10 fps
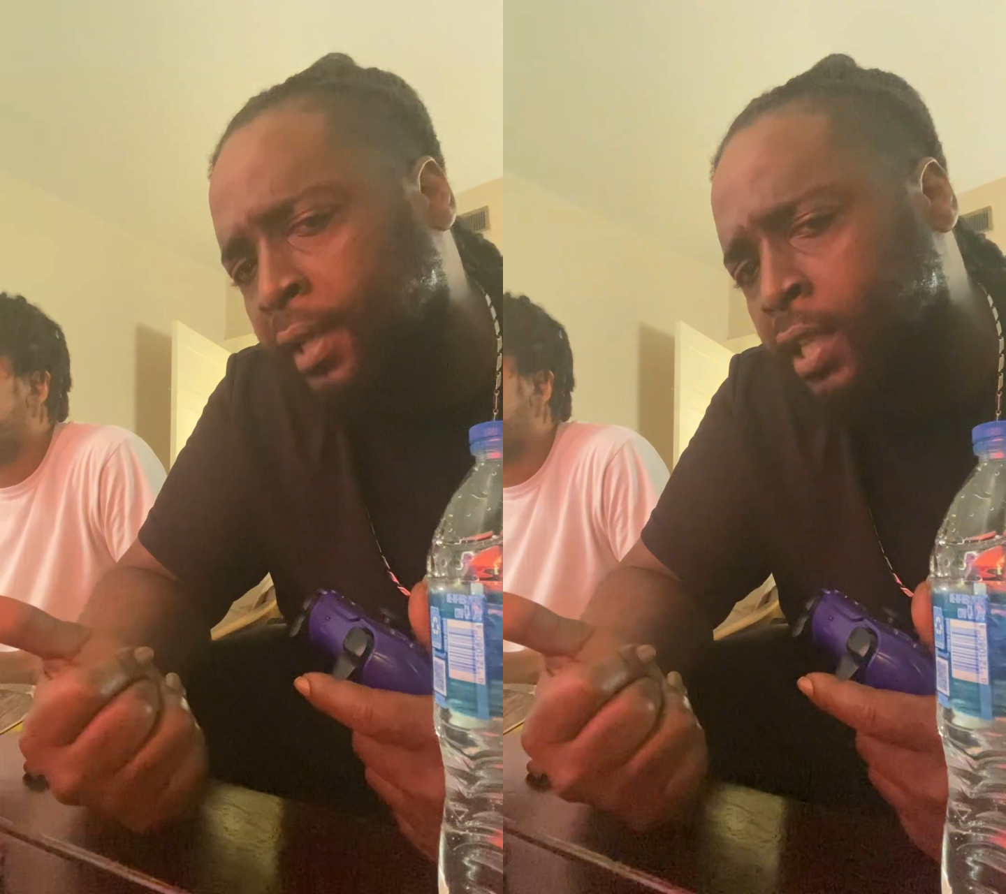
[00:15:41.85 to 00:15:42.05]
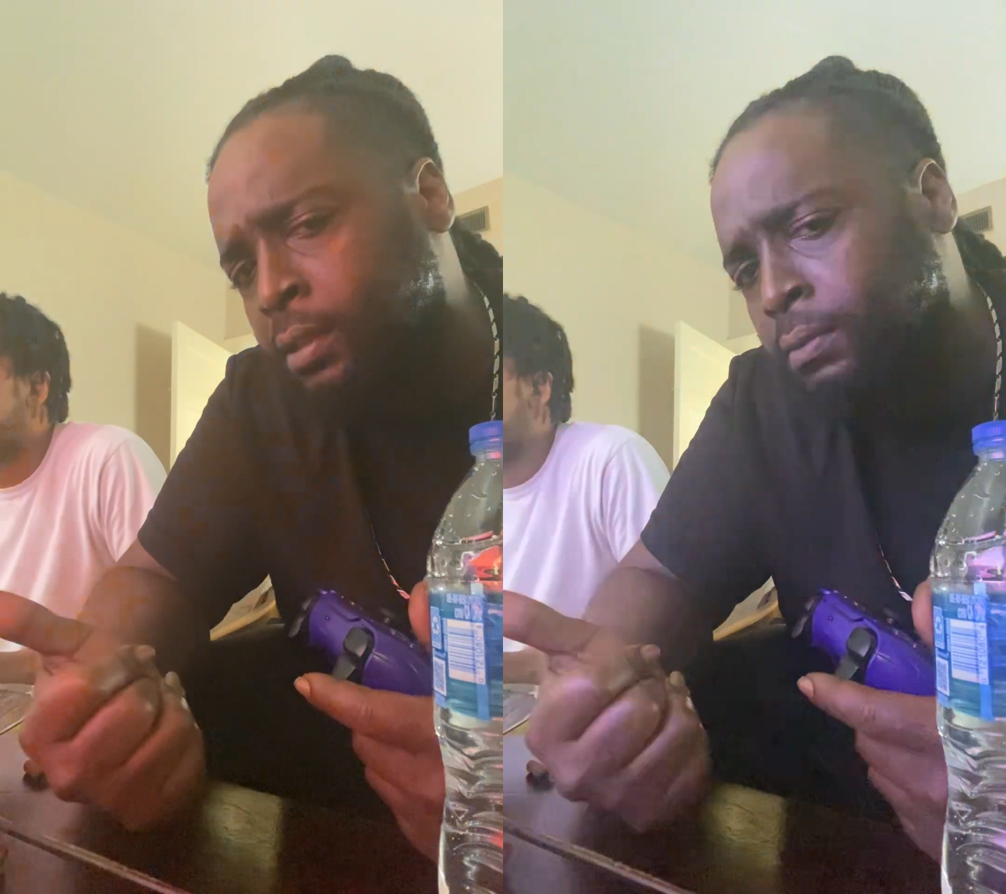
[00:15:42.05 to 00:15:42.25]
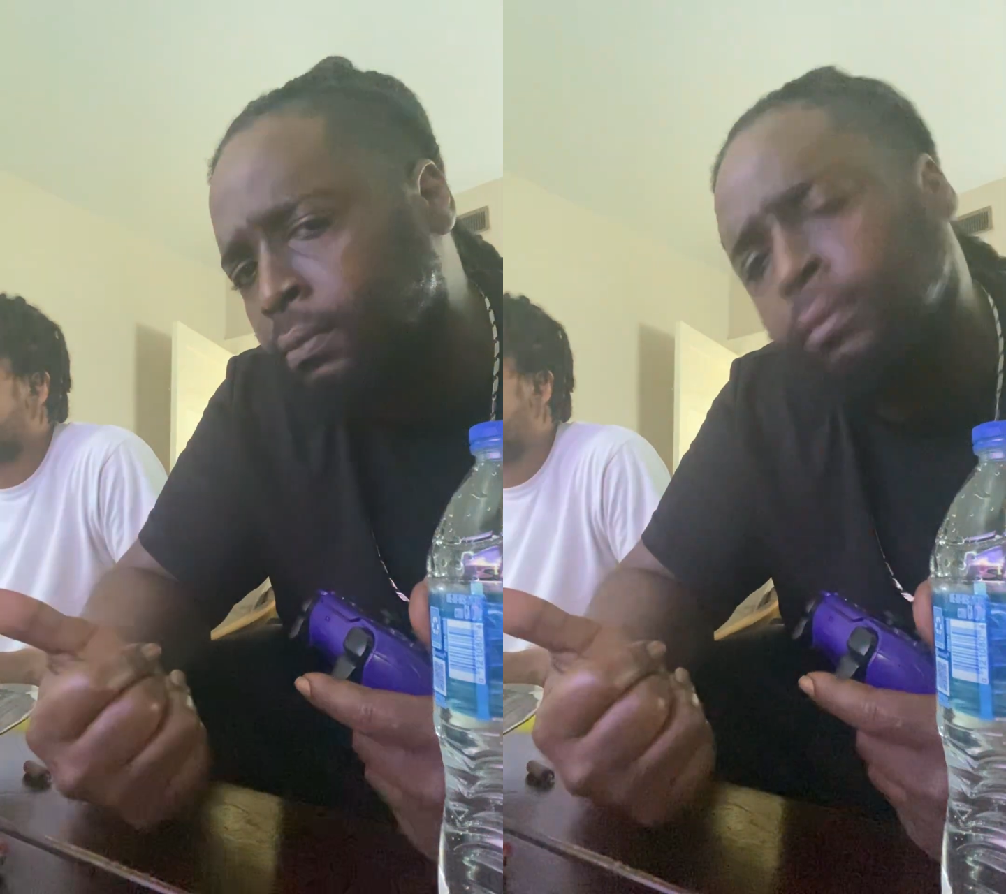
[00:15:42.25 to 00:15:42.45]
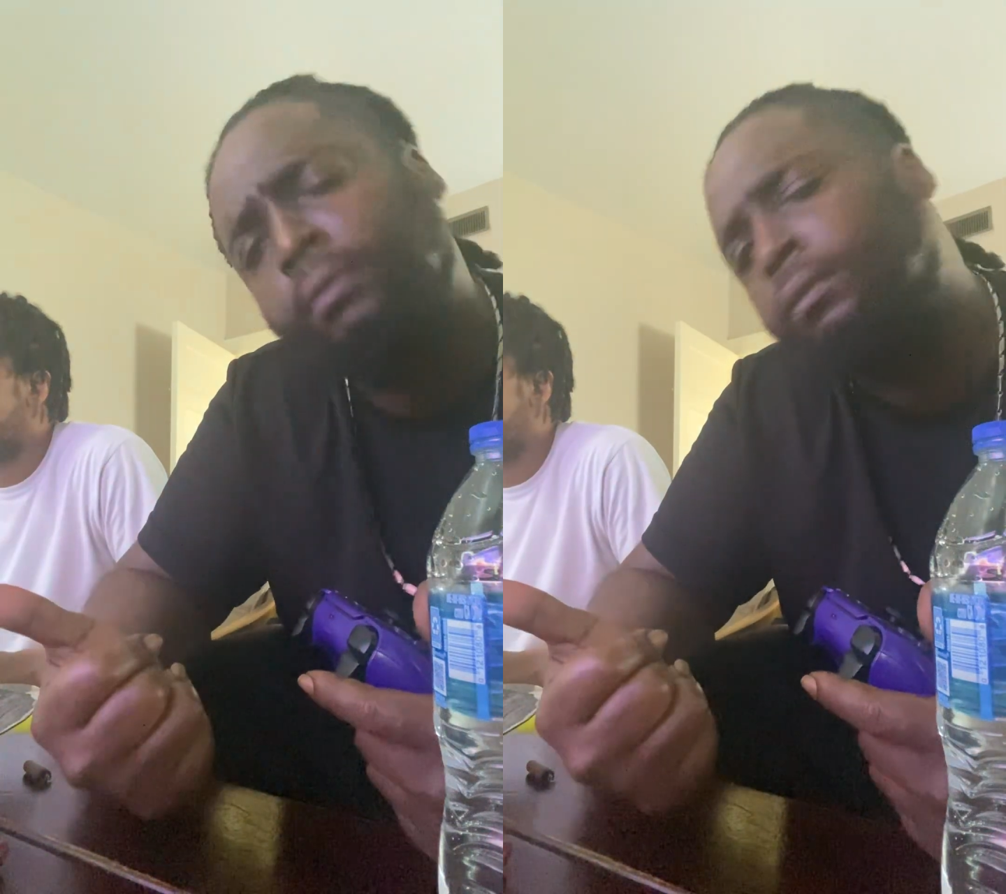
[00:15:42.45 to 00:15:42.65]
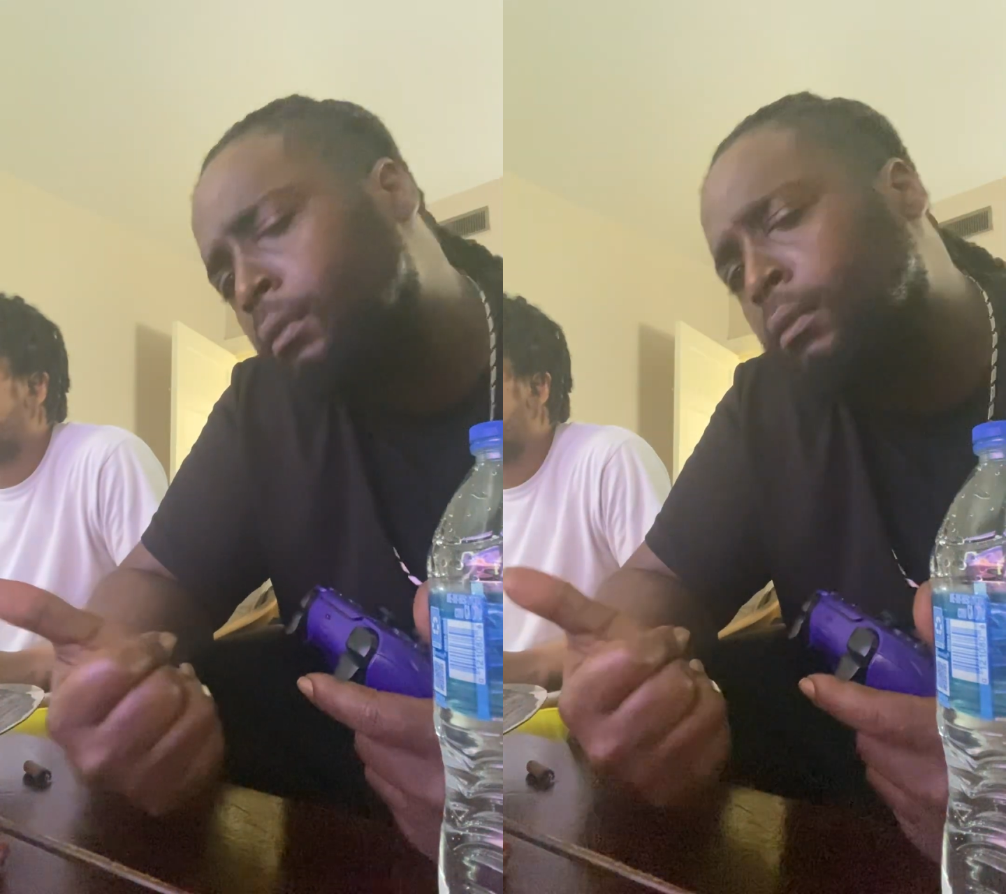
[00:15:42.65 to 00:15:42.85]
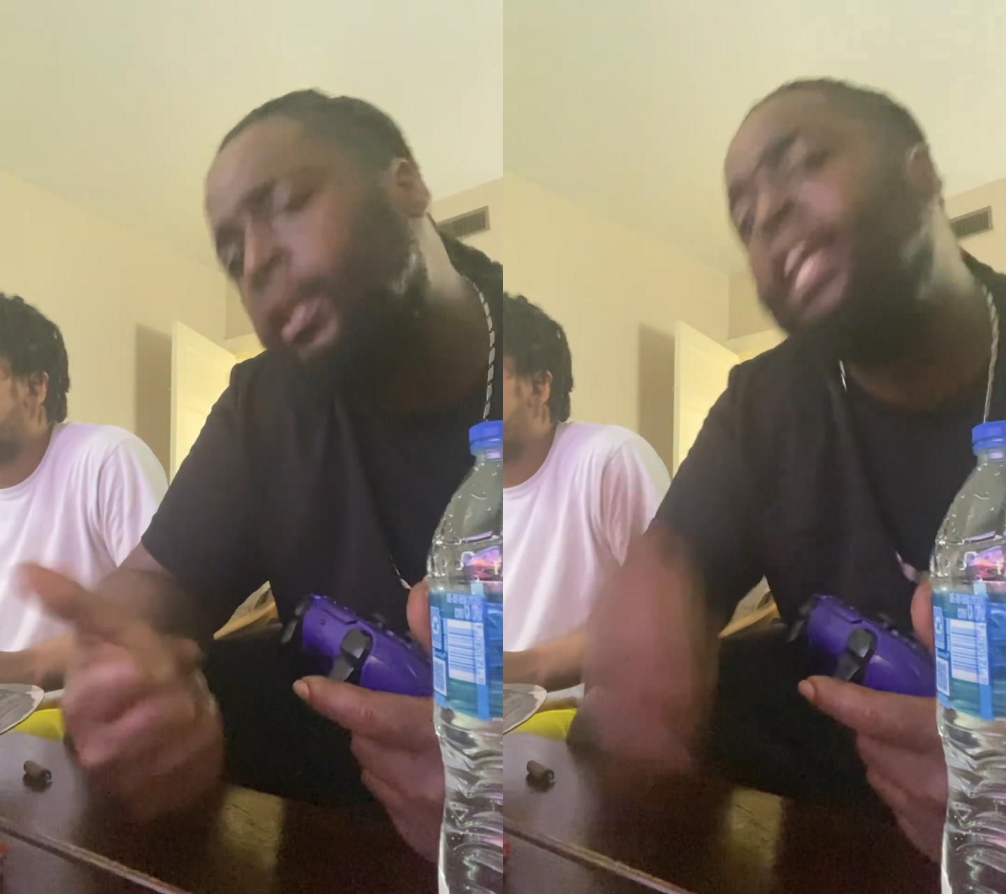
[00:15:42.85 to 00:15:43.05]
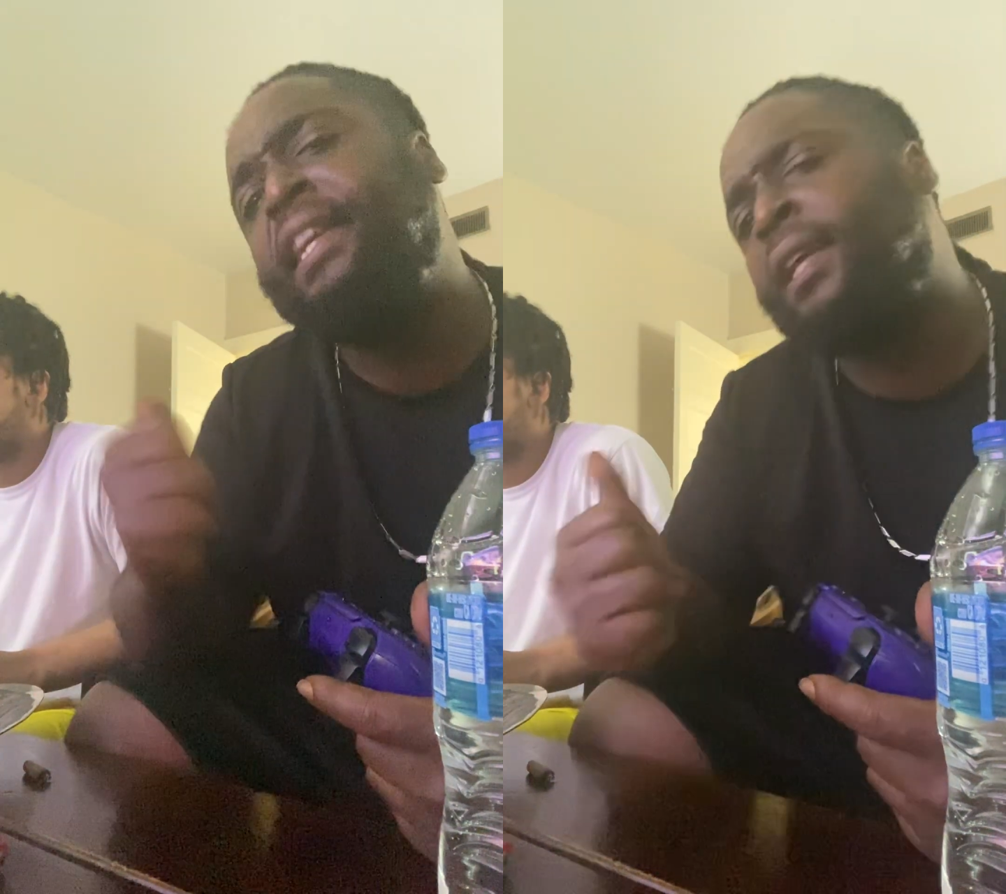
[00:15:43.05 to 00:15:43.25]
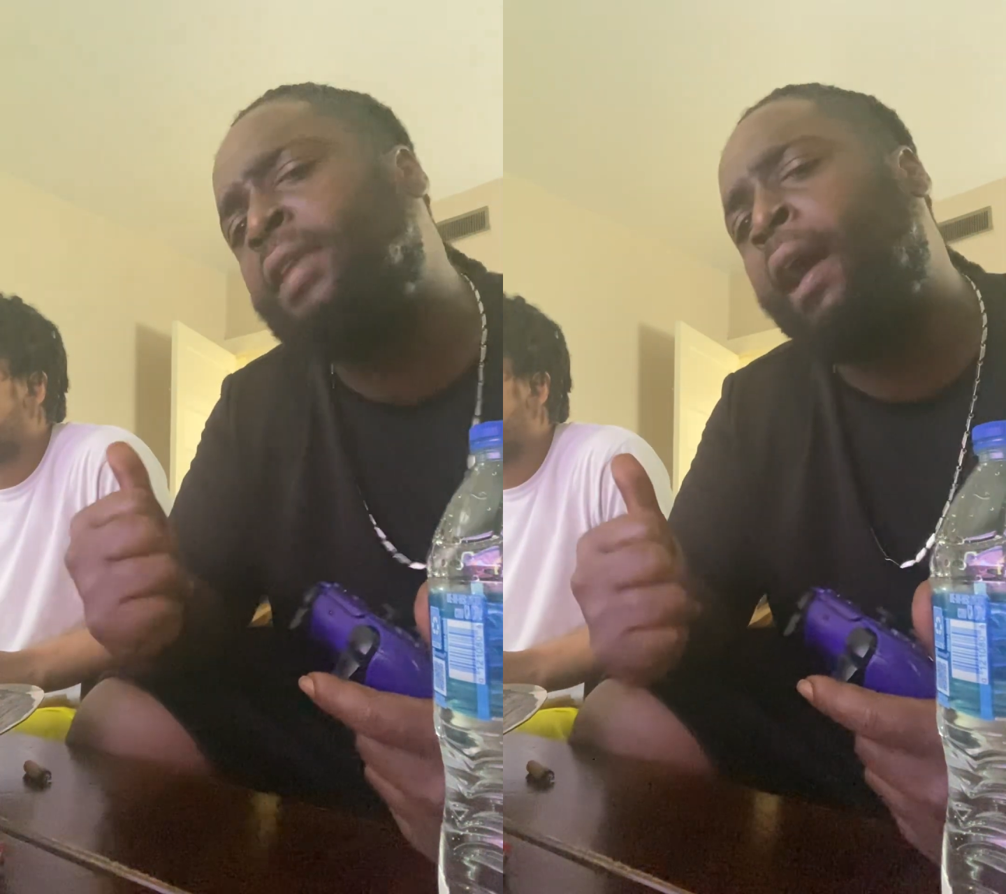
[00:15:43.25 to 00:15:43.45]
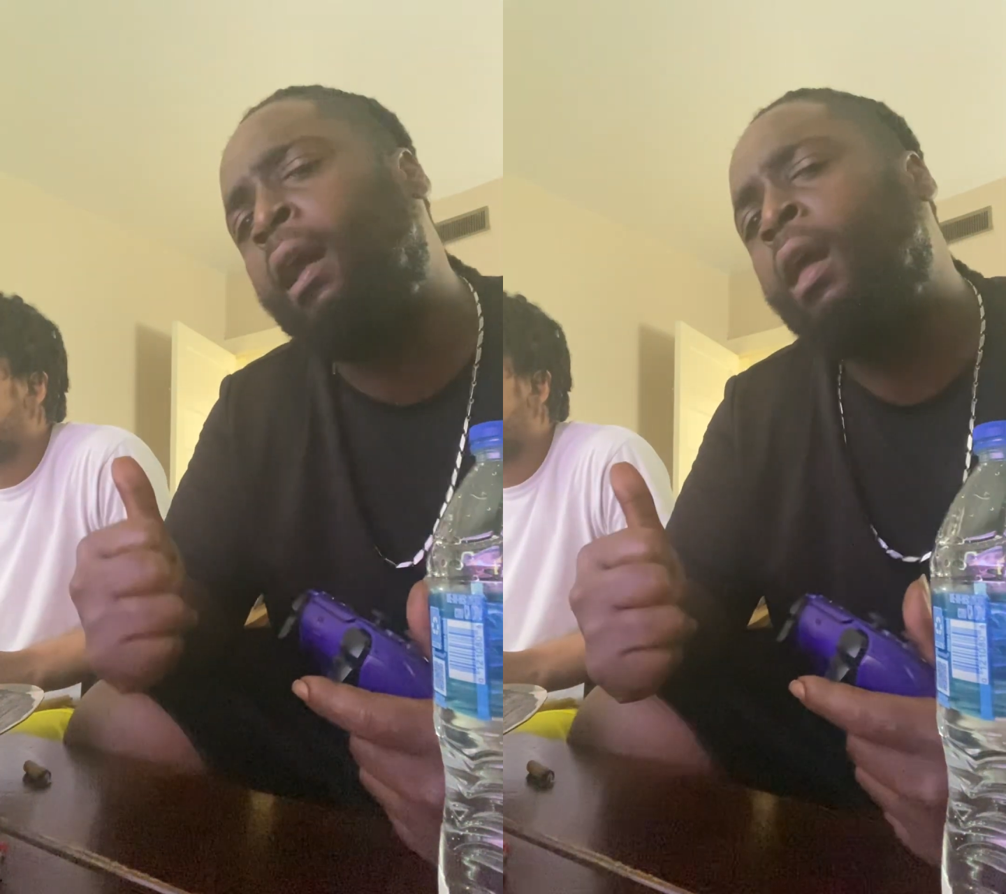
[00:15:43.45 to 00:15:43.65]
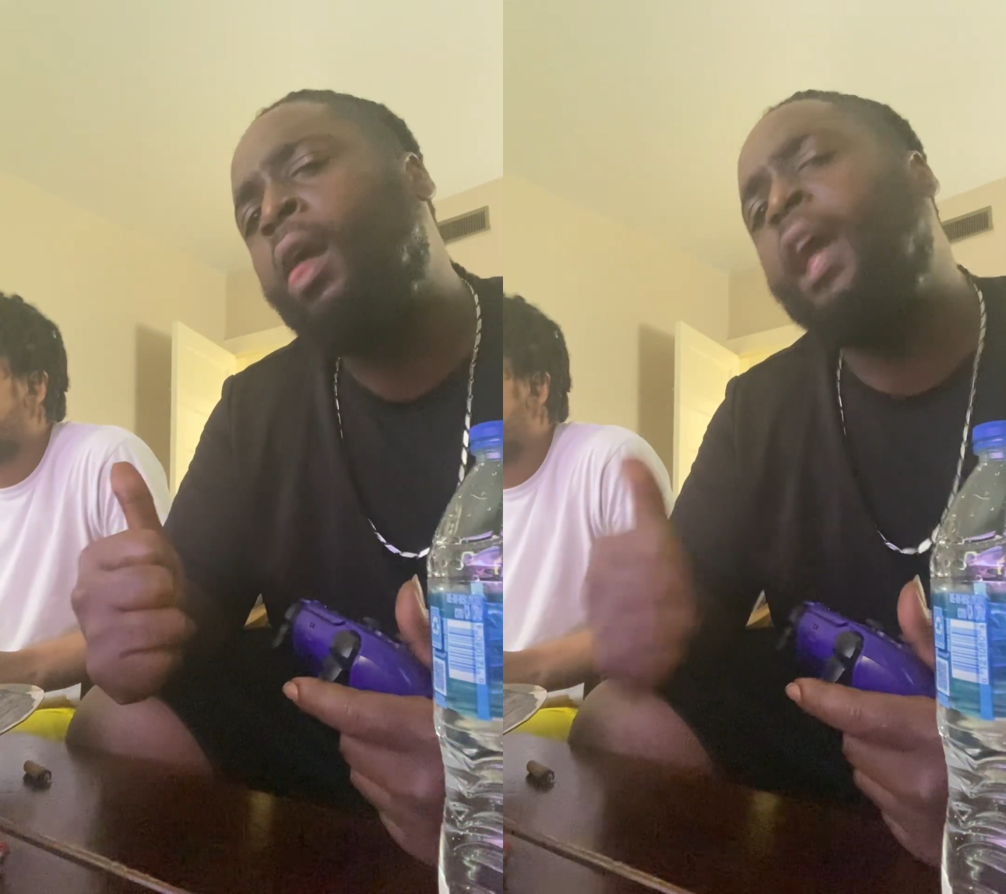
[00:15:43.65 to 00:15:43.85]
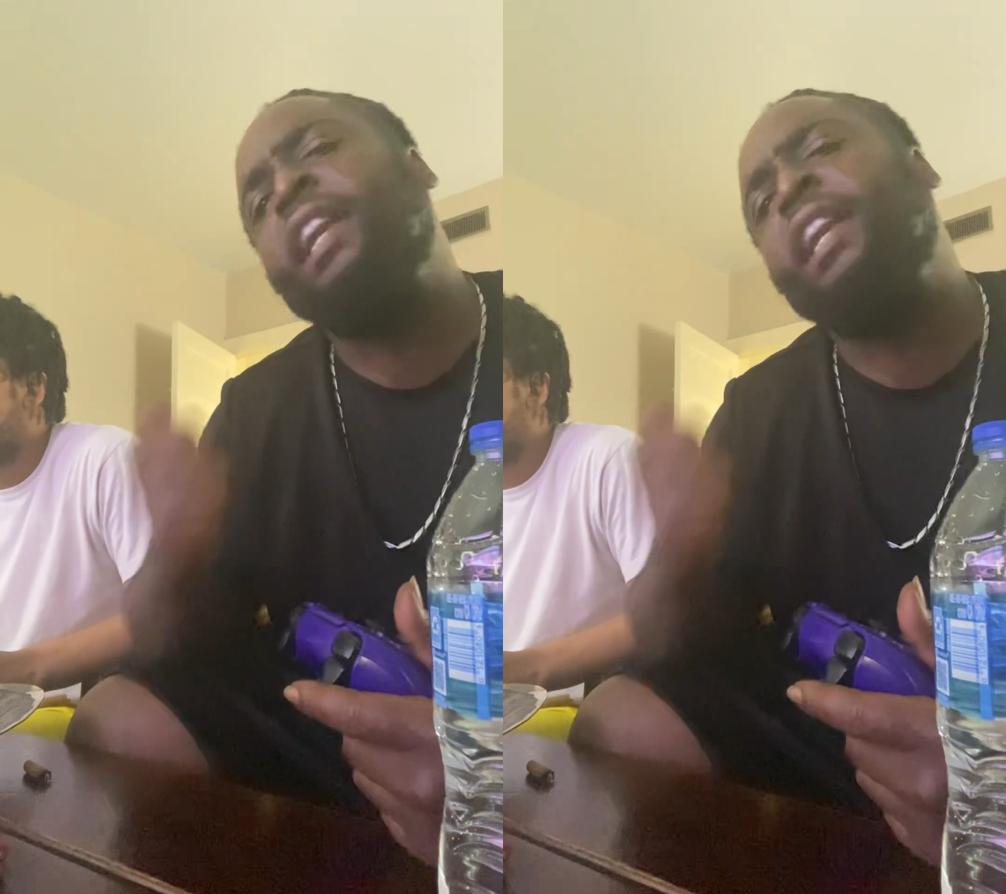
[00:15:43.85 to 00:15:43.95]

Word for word: Nets. He did that. And